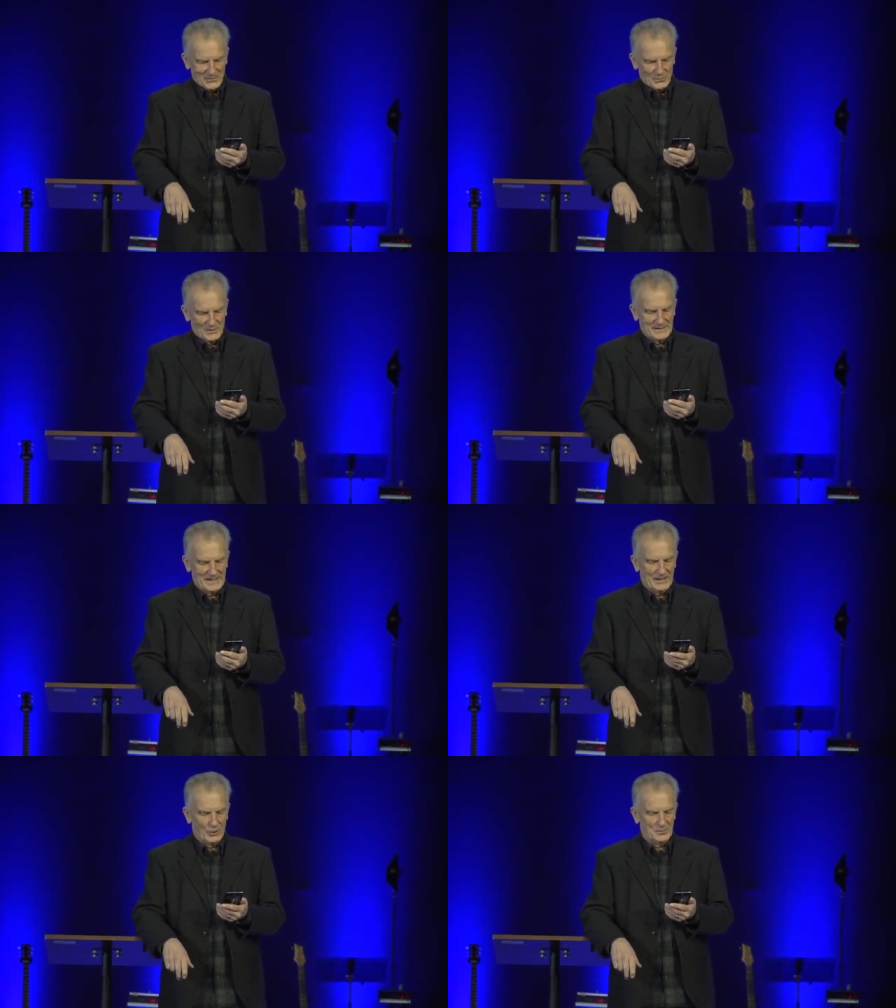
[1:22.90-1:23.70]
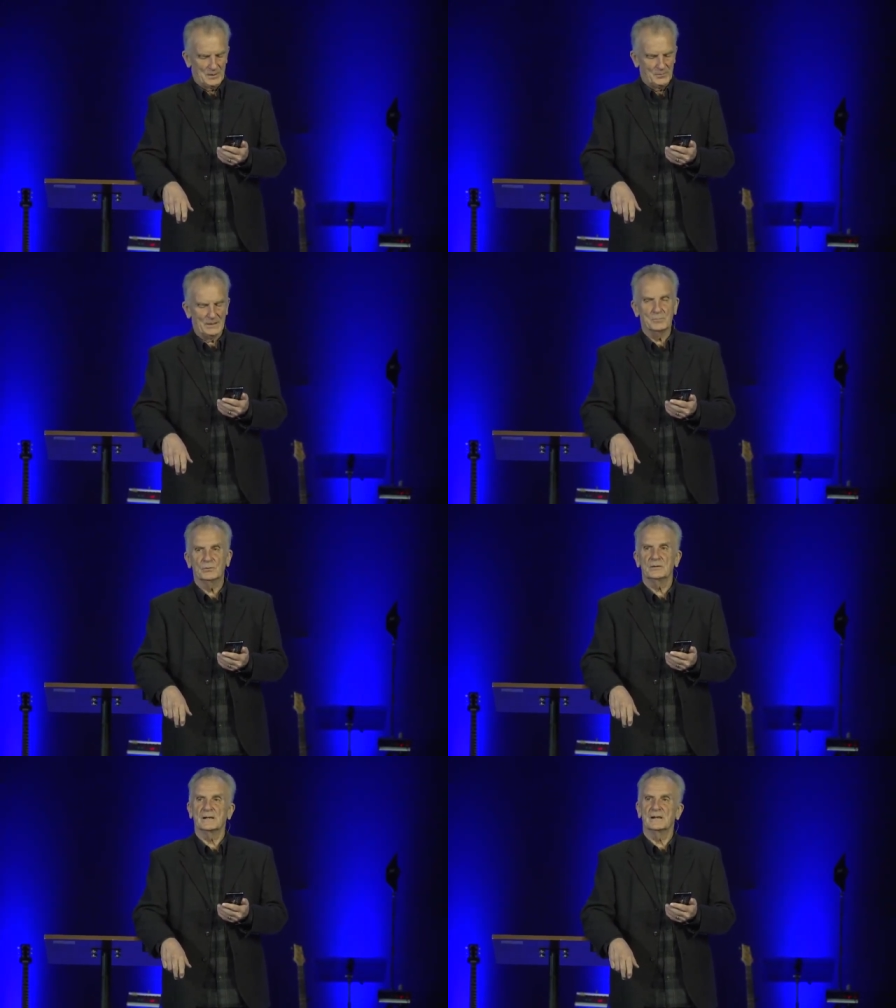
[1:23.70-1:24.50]
One day I hope to be a
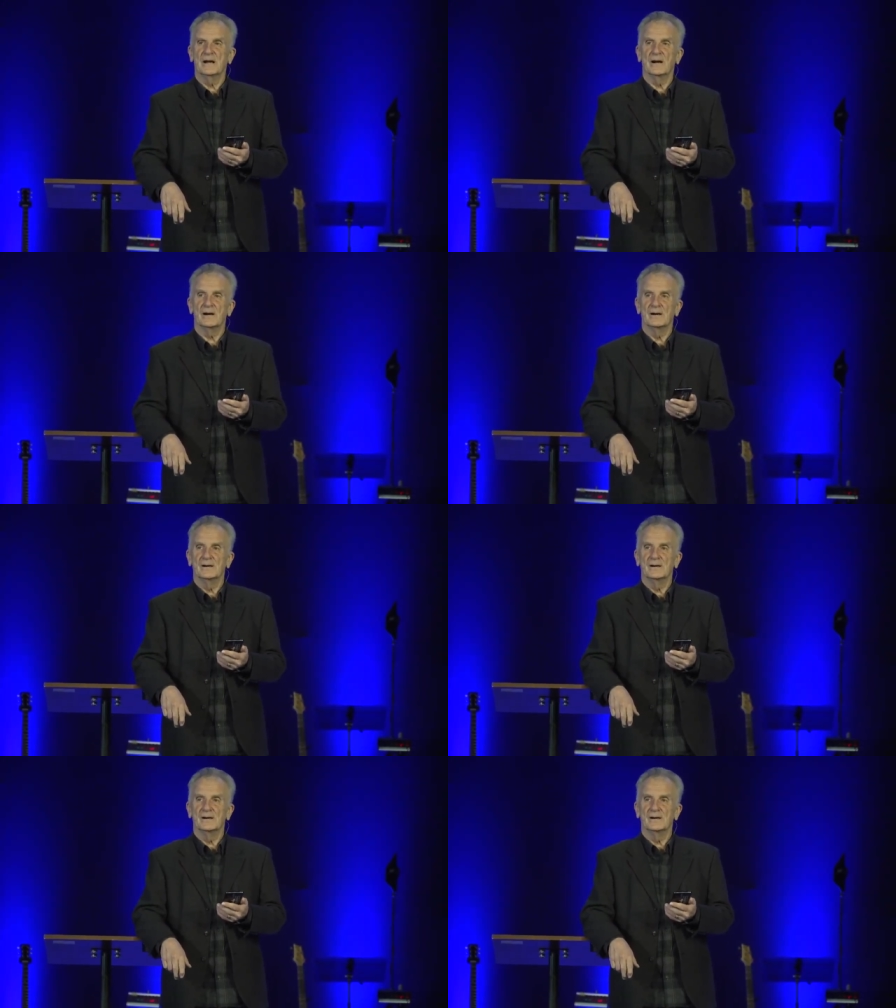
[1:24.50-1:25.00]
billionaire.